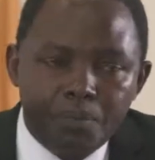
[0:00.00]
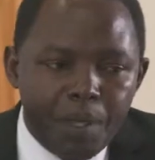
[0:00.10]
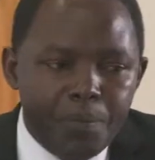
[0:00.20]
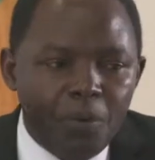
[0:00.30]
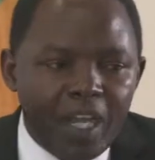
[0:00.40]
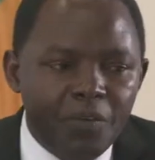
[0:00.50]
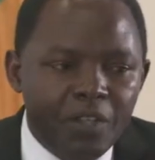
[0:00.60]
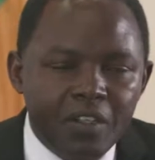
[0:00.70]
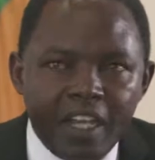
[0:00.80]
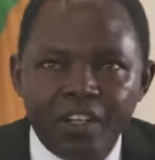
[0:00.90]

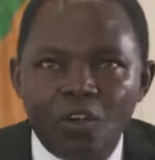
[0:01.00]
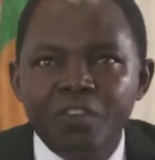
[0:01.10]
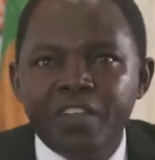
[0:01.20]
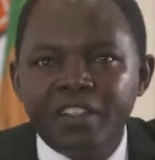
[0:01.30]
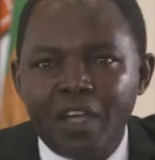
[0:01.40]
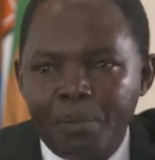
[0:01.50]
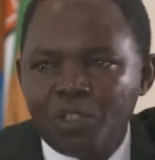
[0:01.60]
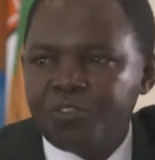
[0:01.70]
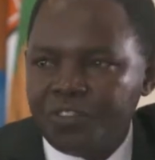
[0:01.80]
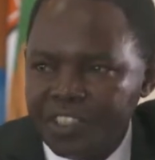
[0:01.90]
we can go even
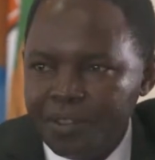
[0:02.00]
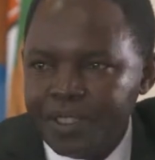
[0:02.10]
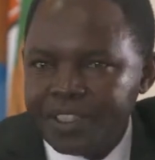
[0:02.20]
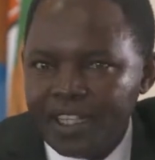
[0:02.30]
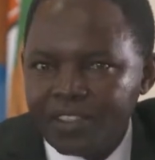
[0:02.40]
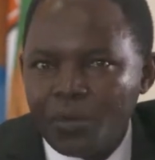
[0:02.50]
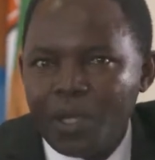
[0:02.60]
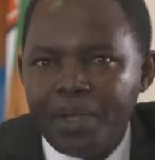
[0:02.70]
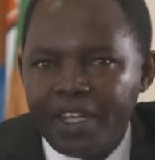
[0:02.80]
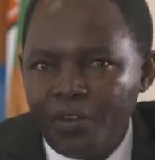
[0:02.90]
about 15 meters,
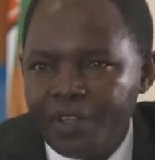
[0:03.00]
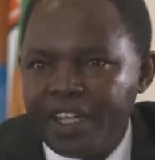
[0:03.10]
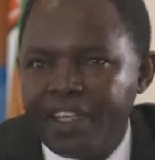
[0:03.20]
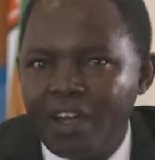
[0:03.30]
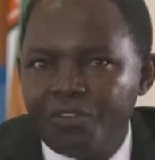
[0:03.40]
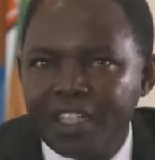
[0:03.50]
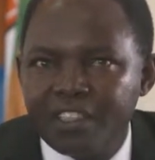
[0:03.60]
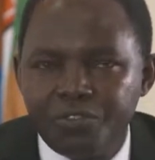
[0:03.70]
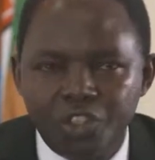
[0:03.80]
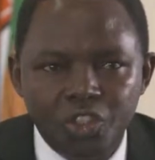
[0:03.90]
whereby now we can have
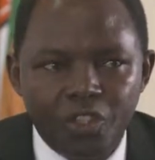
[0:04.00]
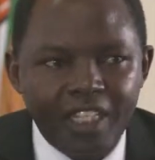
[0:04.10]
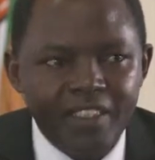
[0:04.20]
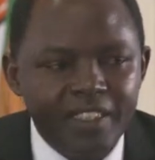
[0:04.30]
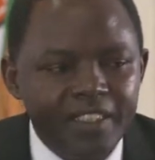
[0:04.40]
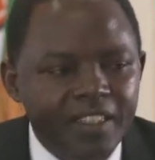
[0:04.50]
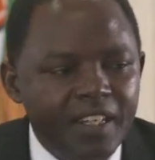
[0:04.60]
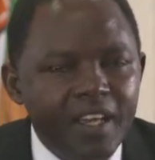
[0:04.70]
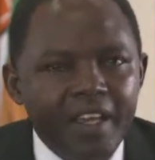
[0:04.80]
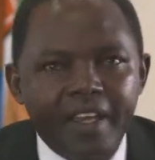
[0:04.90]
artificial lighting.
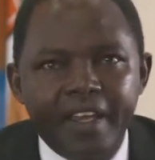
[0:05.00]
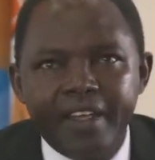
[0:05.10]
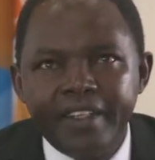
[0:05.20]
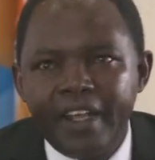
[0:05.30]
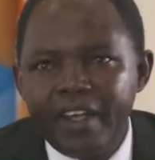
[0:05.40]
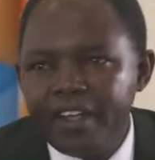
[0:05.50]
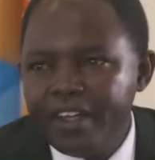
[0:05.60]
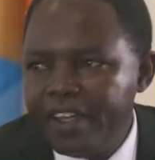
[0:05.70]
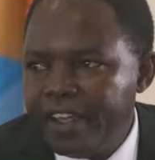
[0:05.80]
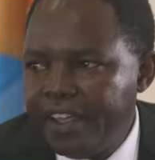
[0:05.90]
And
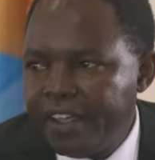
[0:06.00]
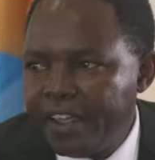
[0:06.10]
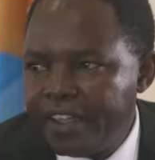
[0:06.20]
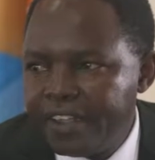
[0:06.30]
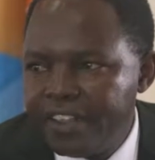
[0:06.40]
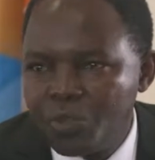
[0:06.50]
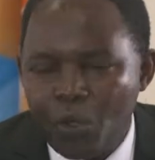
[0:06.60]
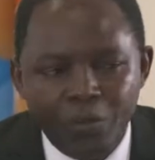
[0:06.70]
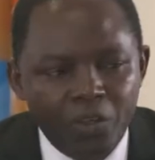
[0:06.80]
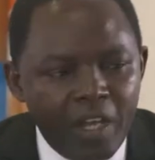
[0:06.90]
this
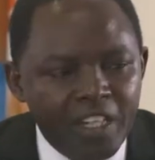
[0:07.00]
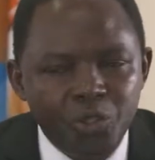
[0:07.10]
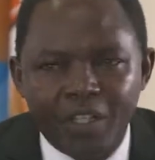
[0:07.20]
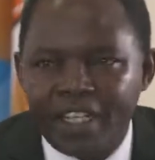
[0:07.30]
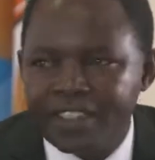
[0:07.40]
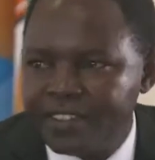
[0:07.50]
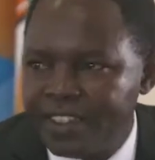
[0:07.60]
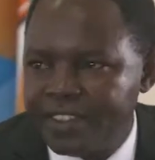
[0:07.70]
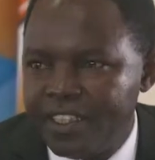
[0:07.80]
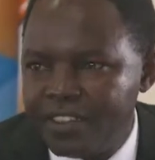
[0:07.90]
one will ensure that
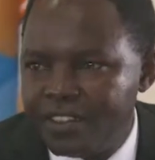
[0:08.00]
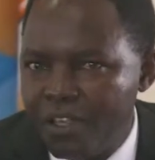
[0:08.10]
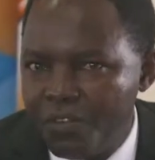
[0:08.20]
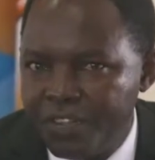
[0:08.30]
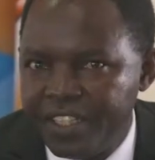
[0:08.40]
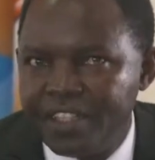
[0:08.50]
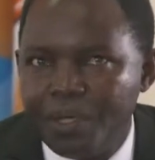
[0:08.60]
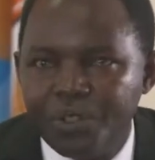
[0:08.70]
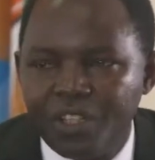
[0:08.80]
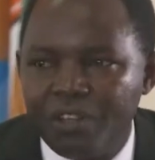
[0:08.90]
cities feed
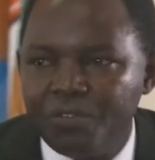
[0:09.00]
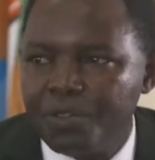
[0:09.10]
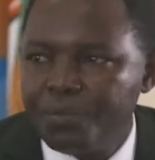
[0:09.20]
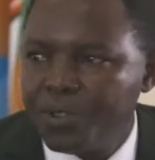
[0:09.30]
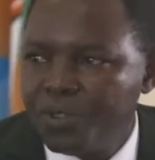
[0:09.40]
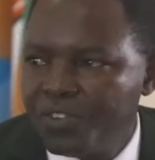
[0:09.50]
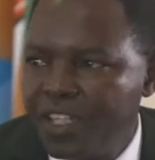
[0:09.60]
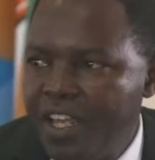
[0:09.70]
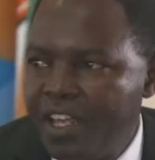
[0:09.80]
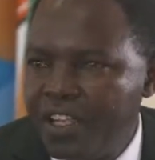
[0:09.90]
themselves, because
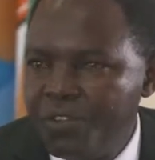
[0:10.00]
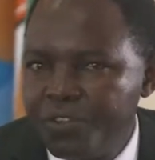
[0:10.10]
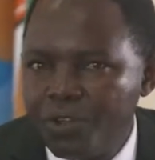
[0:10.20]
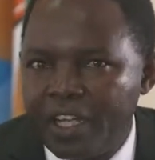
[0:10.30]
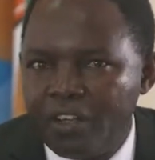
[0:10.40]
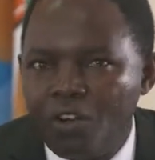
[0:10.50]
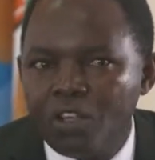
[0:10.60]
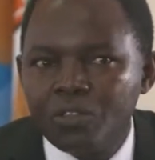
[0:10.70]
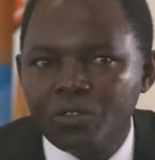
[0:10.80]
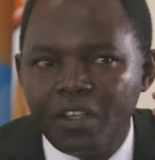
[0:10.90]
if you can
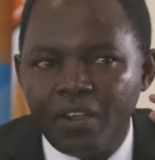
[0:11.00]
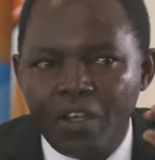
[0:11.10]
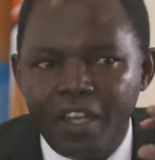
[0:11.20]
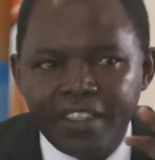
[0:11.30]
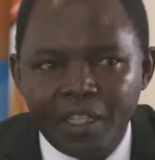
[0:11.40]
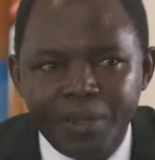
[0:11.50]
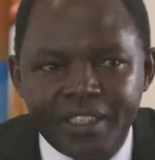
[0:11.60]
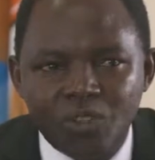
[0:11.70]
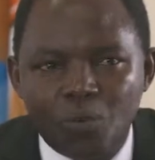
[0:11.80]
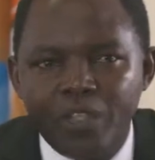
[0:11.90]
go 8
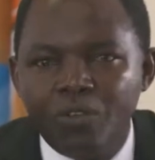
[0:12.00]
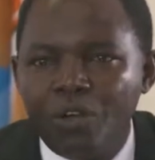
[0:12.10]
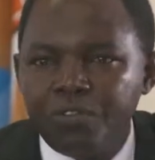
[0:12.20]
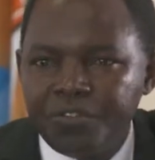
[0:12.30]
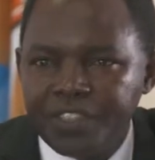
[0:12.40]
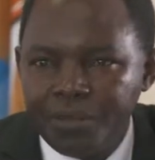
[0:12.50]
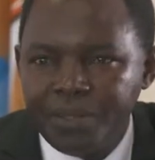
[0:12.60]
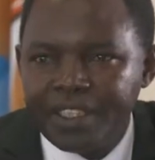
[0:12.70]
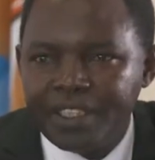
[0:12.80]
meters square, you go 15